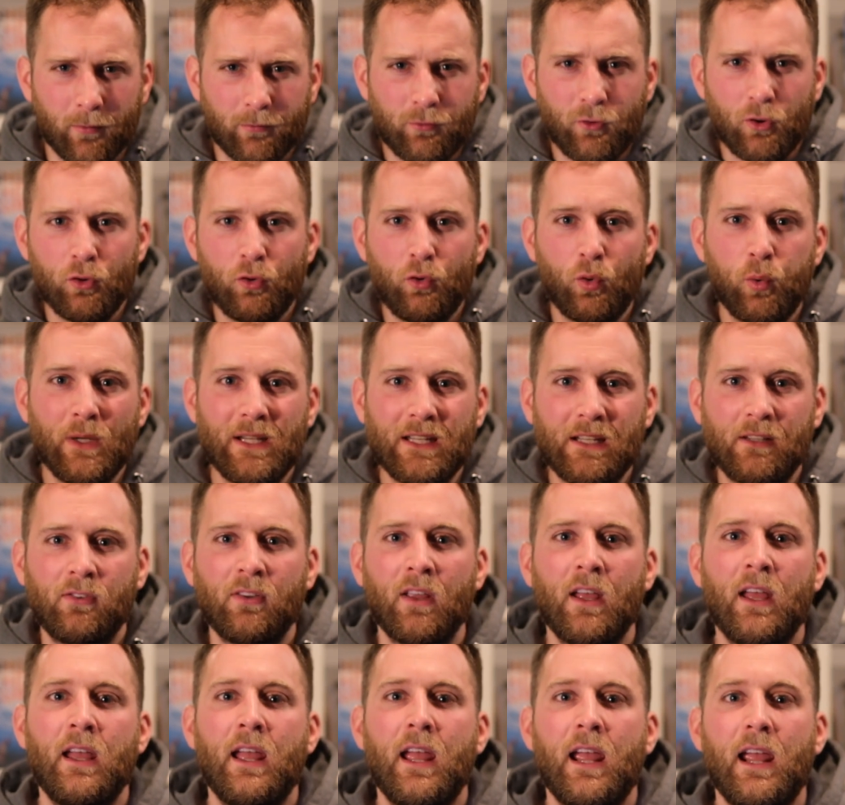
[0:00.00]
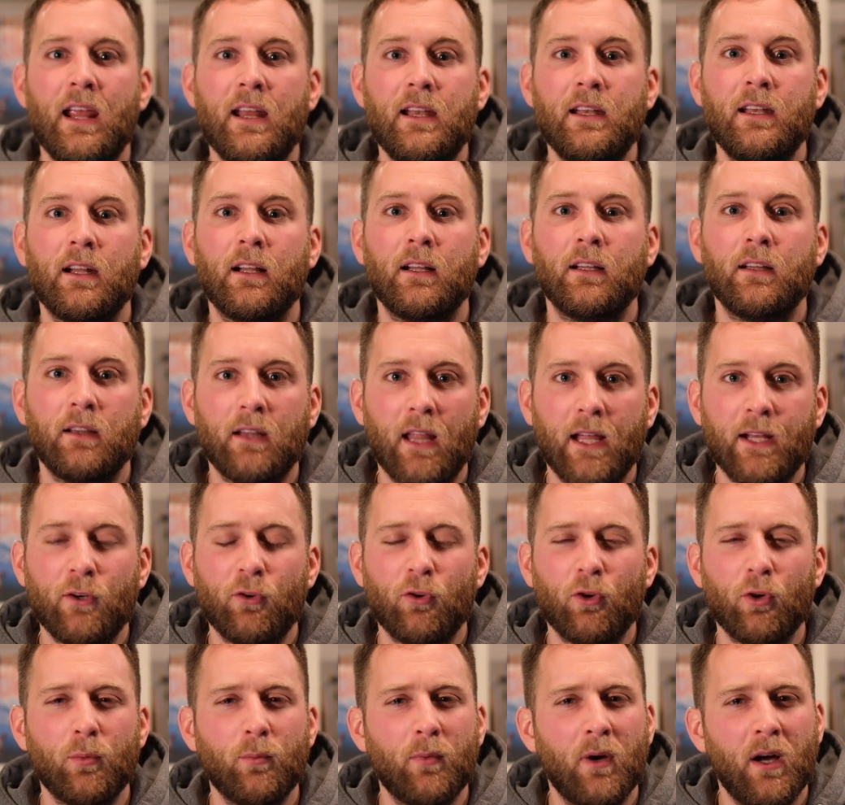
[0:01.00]
a few tweaks in
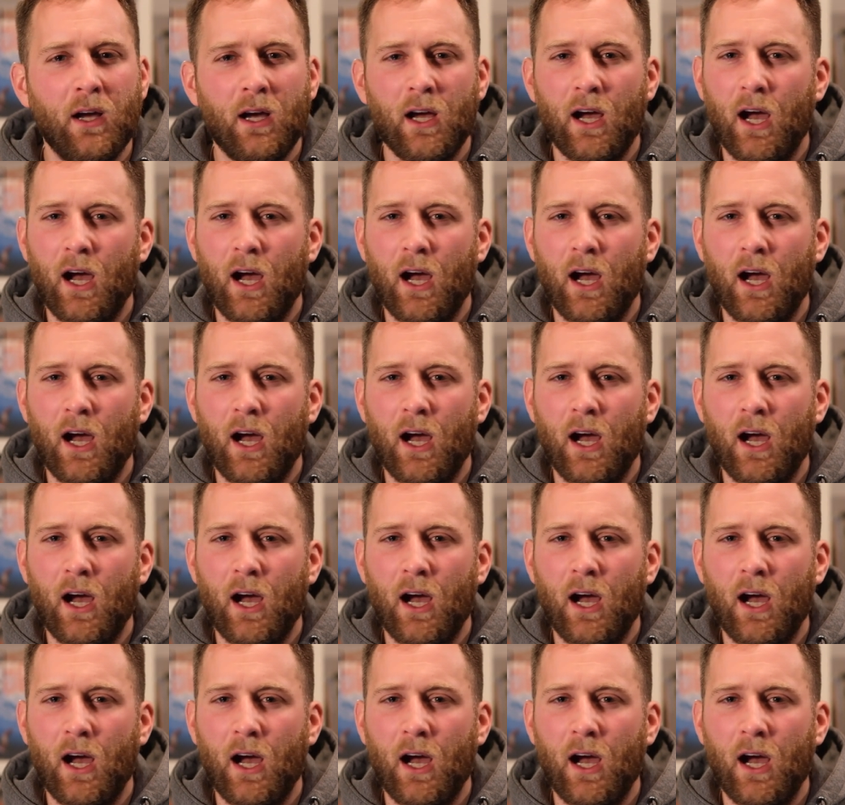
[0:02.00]
Lightroom.